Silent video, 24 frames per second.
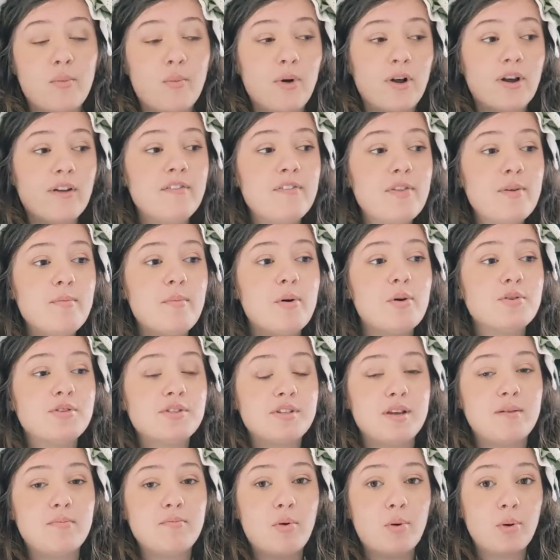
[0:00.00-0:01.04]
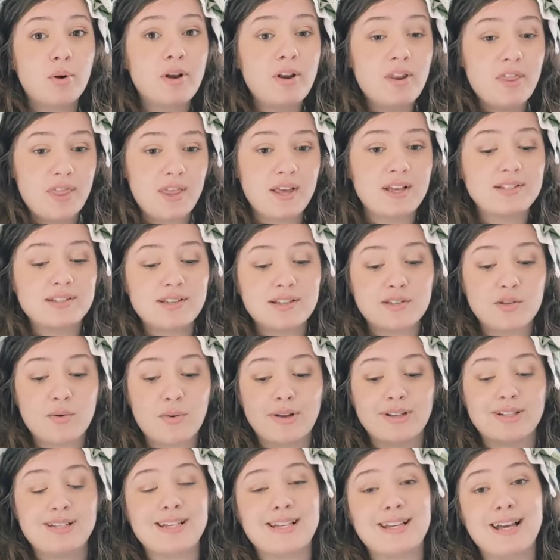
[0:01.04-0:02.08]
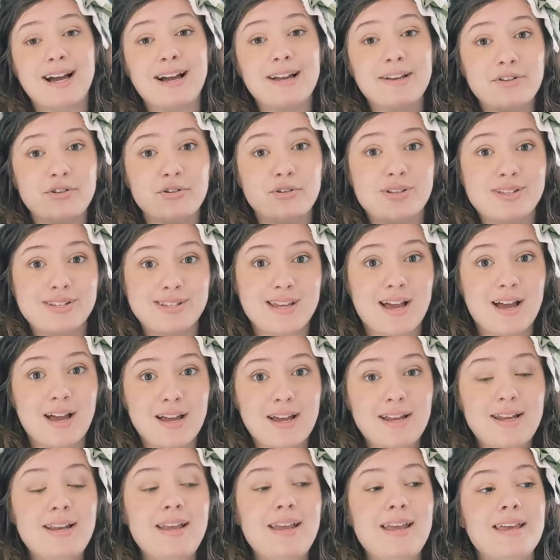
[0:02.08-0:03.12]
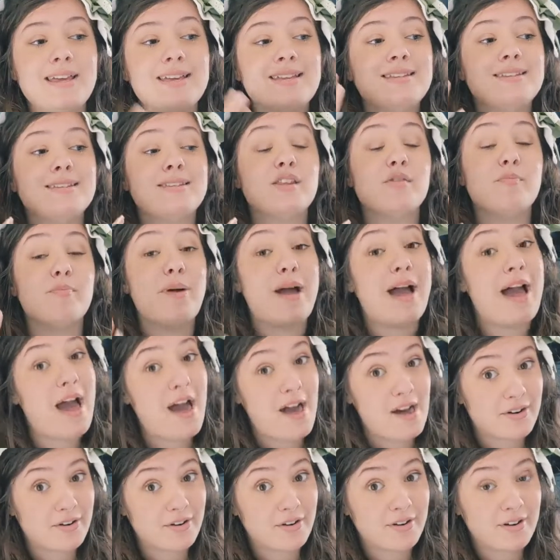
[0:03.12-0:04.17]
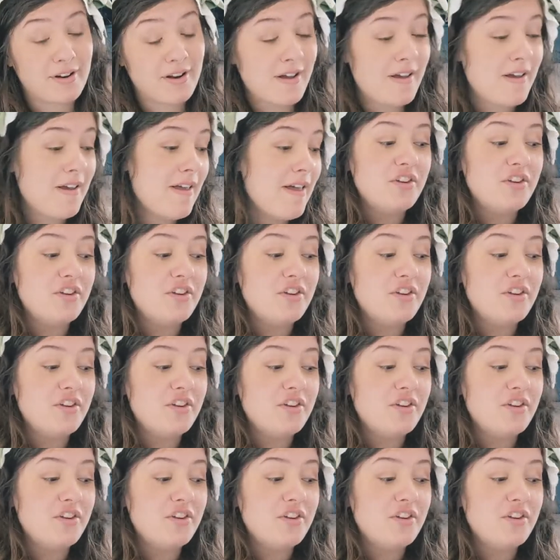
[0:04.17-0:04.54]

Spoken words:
one of the most important things that's going to guide your design is the pattern.